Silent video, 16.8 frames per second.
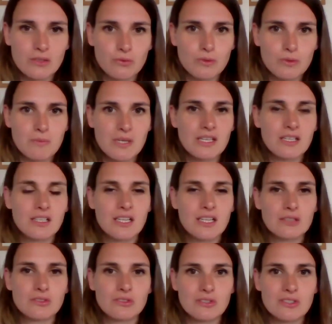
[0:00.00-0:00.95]
we may
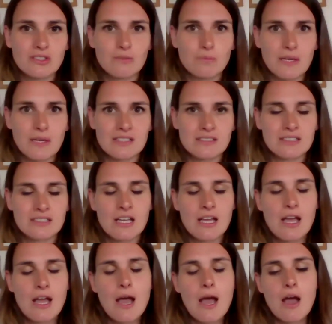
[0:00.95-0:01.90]
encounter in the past,
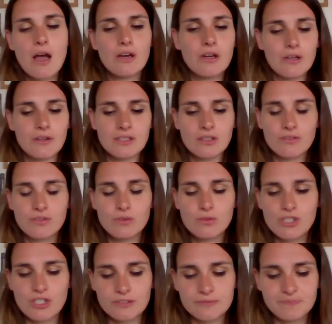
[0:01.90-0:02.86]
in the
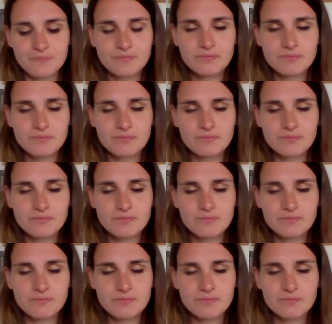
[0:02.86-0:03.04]
future.